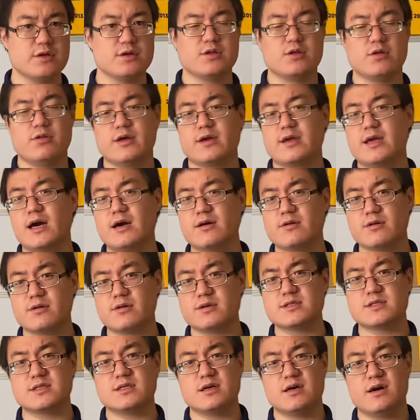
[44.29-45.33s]
to the
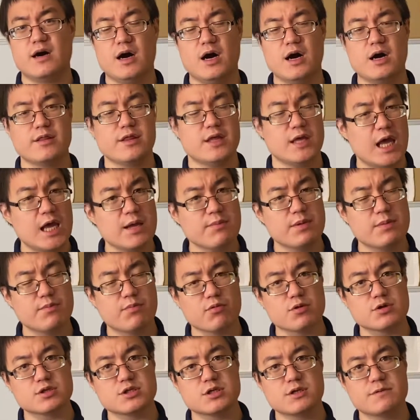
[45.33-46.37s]
calculus, the AP
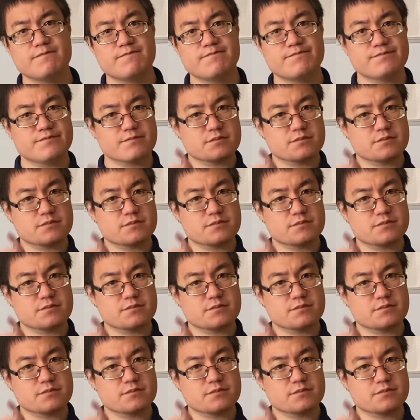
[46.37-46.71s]
portion,